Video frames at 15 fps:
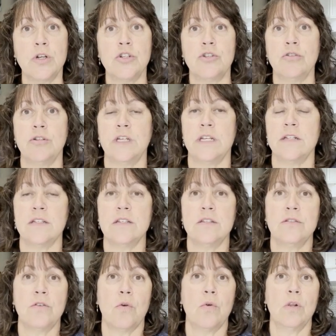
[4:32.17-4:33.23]
should get
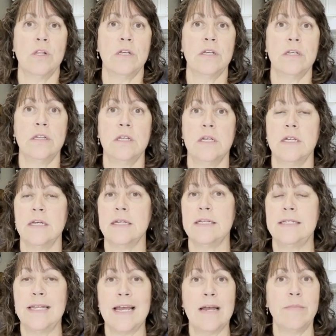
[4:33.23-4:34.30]
stolen,
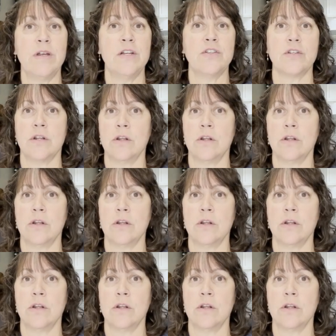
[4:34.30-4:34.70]
damaged,